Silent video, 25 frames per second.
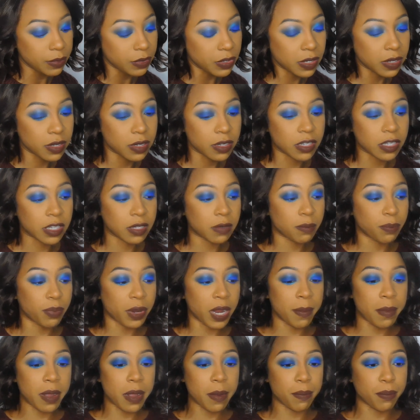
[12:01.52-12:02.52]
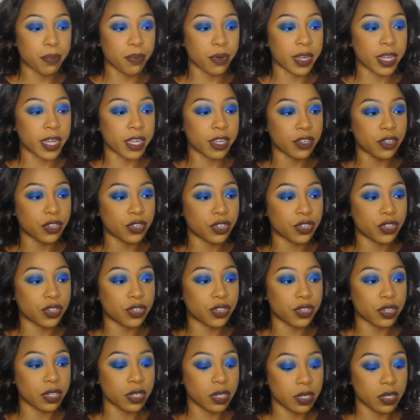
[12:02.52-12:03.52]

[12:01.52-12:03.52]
so I'm just gonna spray my brush.